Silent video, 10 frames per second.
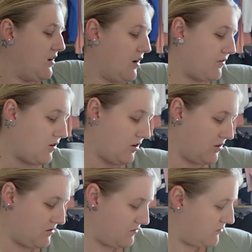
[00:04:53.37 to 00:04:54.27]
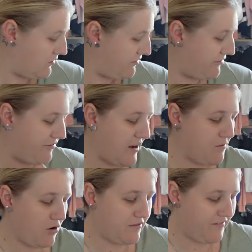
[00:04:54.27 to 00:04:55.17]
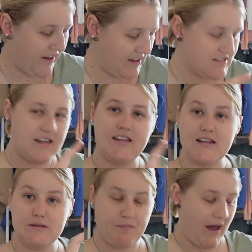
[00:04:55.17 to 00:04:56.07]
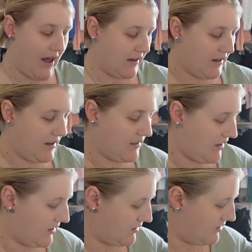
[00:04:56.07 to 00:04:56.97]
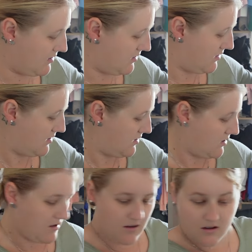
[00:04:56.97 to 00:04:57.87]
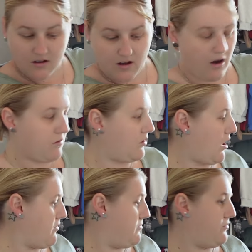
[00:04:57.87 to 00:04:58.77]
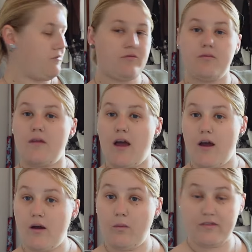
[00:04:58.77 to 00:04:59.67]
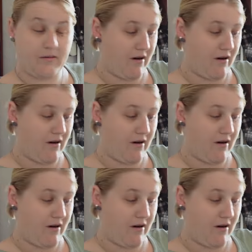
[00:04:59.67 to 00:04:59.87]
I've got three more things in this bag, and then I'll go with the